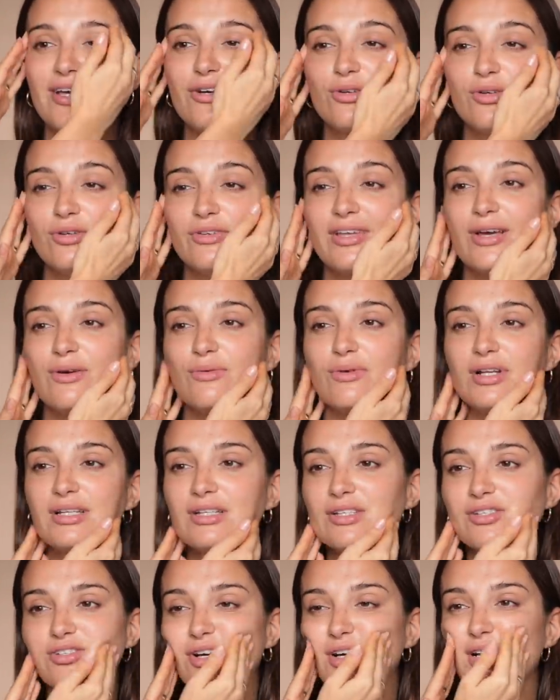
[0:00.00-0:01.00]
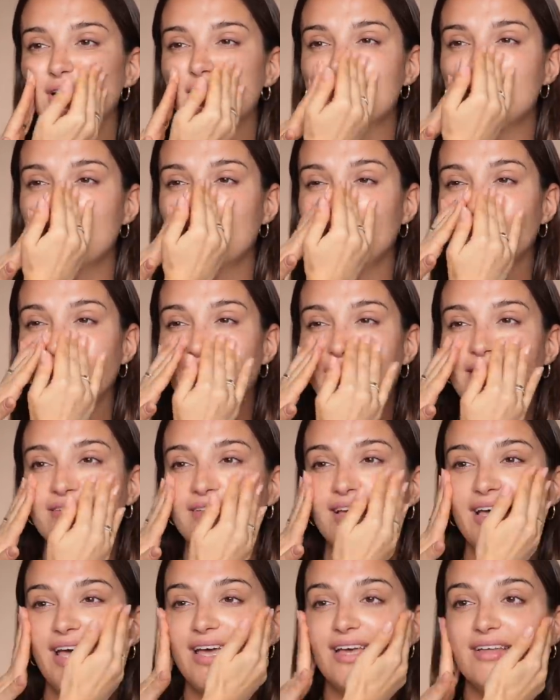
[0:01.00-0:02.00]
could, I would literally sleep at
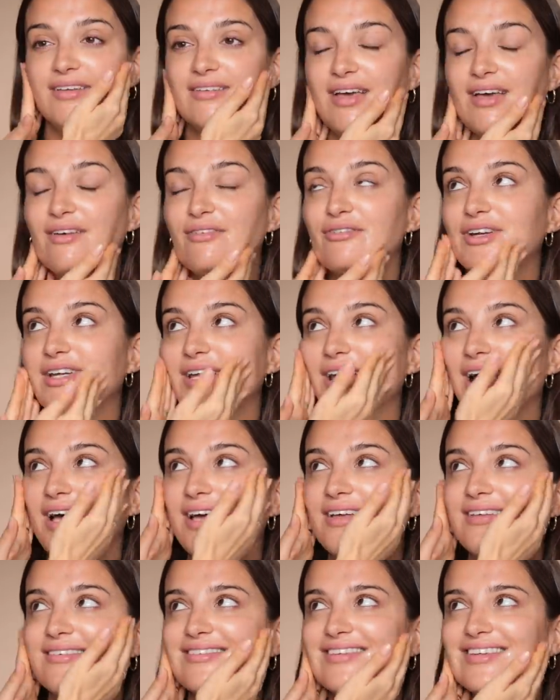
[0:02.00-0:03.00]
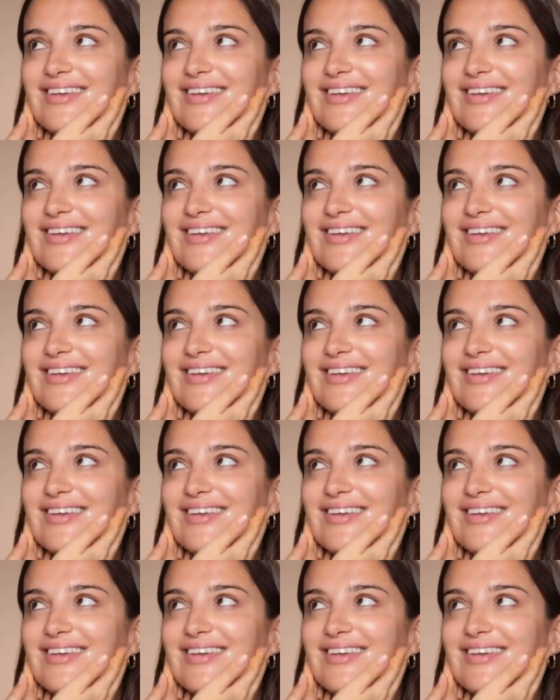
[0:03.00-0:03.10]
8 every night.